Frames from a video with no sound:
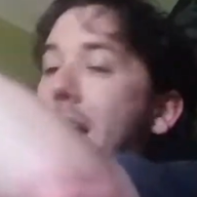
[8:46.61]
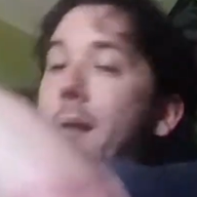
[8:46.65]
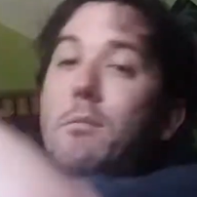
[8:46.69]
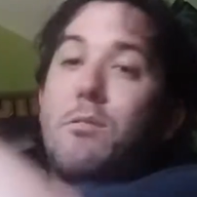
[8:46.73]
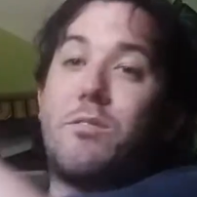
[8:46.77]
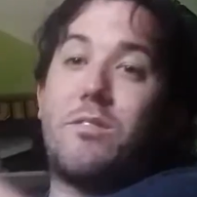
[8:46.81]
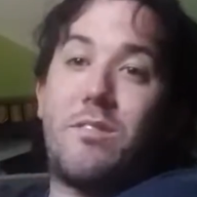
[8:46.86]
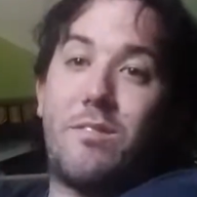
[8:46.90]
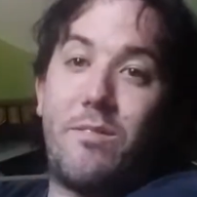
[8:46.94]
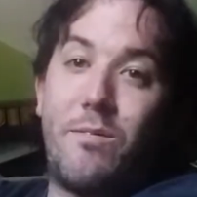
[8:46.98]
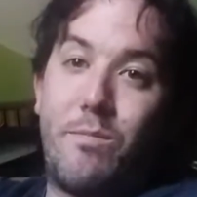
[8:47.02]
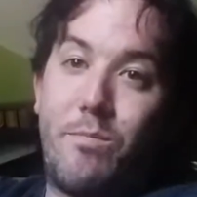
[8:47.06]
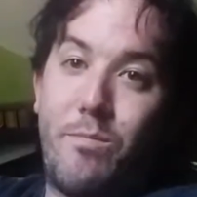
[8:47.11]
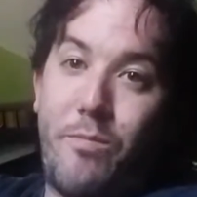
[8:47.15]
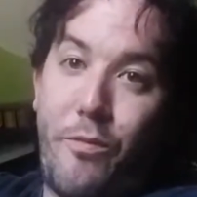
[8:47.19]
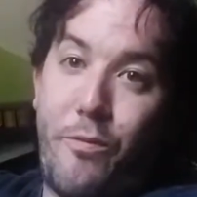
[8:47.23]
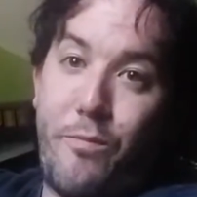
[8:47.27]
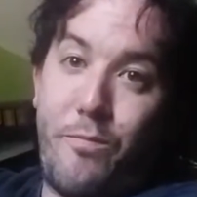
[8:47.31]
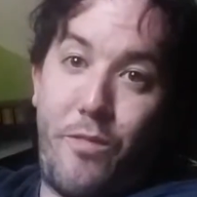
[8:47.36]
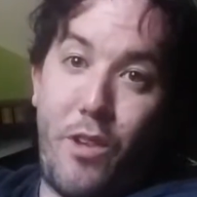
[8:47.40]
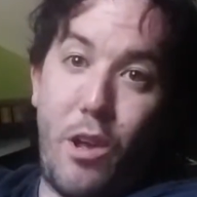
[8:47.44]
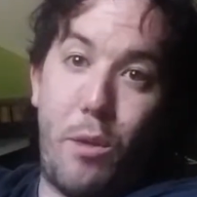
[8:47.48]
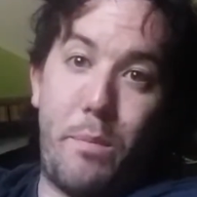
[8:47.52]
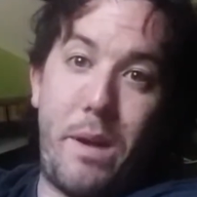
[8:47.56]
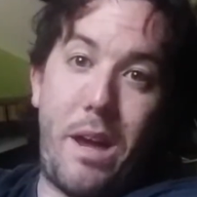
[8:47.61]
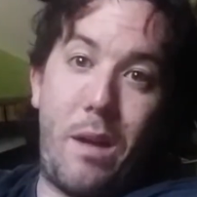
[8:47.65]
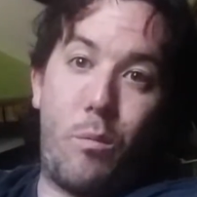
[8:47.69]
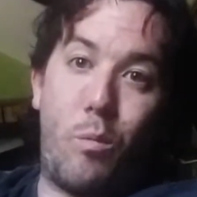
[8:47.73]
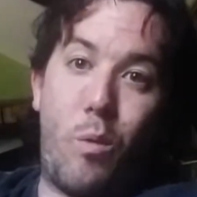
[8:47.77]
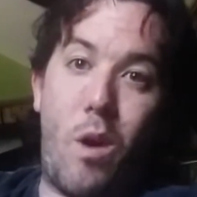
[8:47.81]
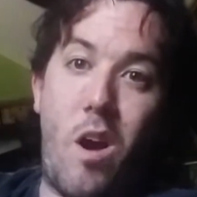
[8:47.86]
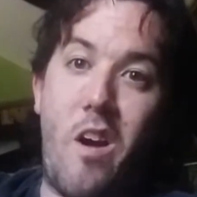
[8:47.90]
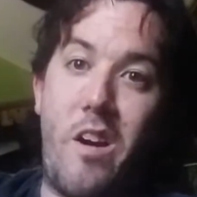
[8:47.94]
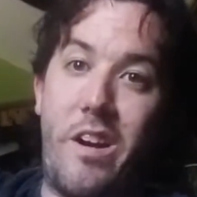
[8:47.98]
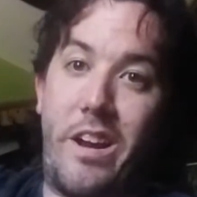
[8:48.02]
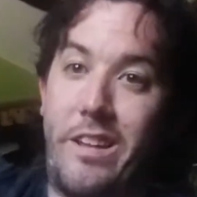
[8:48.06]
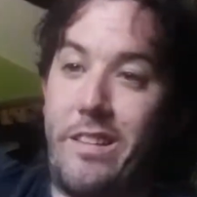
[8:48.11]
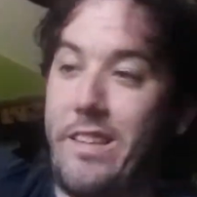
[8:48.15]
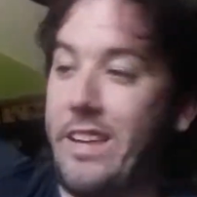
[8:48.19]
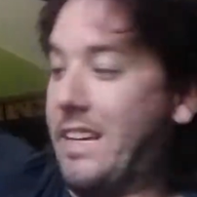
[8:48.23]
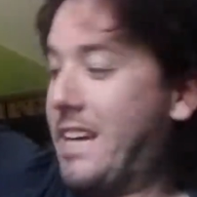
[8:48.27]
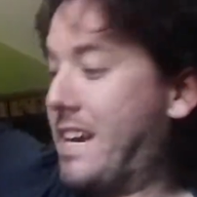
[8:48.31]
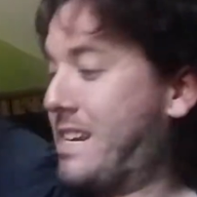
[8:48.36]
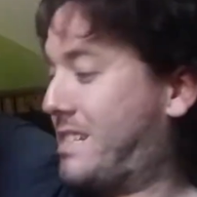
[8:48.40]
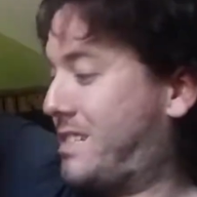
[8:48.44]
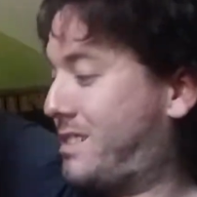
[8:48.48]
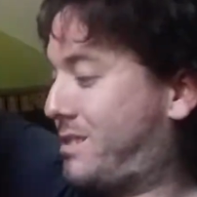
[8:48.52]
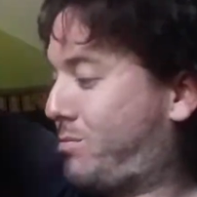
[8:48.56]
almost feel bad wearing it. Like,
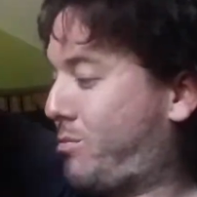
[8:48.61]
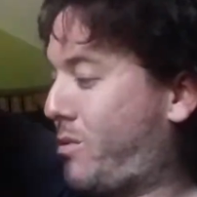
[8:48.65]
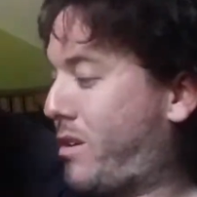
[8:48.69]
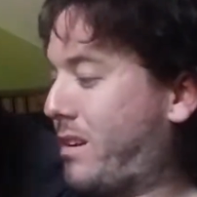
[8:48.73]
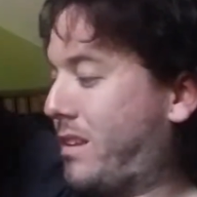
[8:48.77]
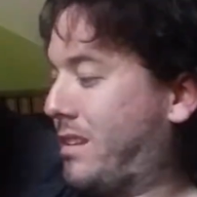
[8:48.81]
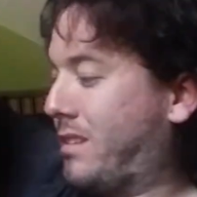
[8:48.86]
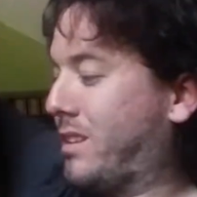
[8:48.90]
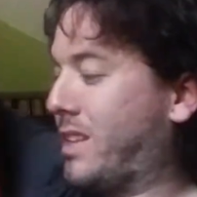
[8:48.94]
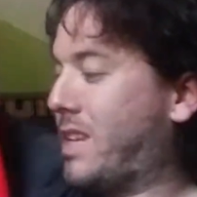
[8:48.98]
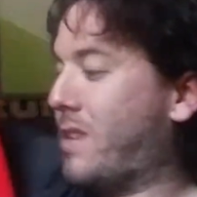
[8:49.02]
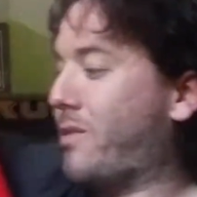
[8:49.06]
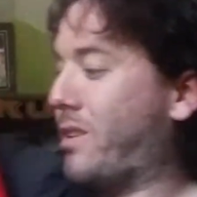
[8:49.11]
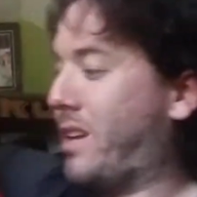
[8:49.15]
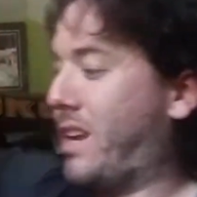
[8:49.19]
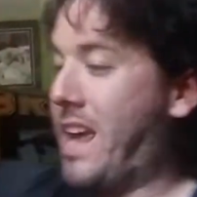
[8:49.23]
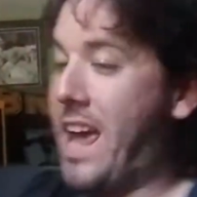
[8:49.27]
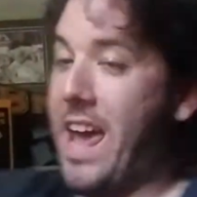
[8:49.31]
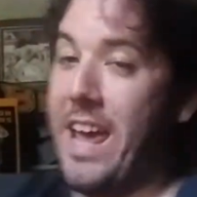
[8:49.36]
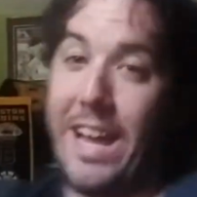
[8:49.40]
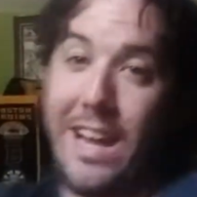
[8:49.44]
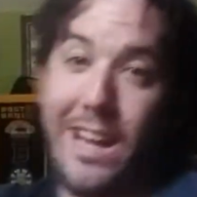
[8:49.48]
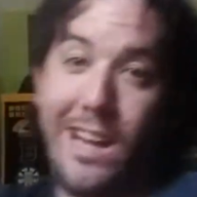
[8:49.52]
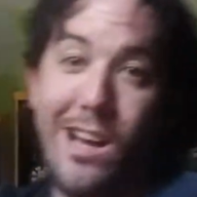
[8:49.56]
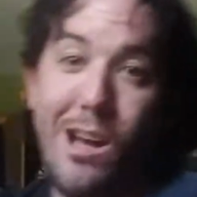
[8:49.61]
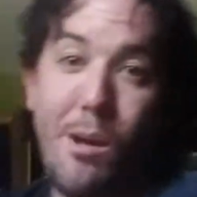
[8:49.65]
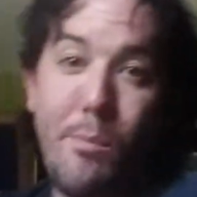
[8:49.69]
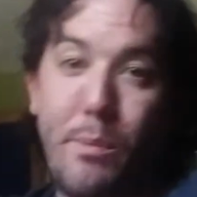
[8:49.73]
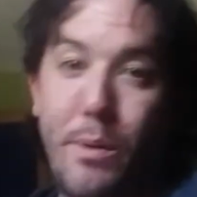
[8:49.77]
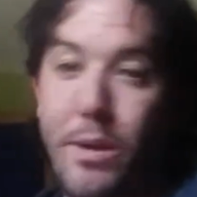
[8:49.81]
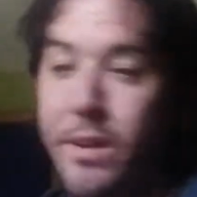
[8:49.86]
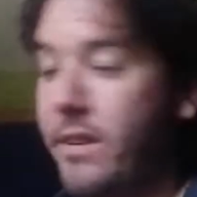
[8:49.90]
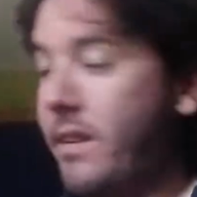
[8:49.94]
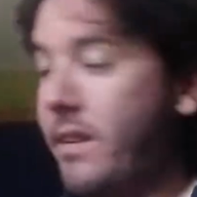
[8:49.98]
I just want to leave it hanging up.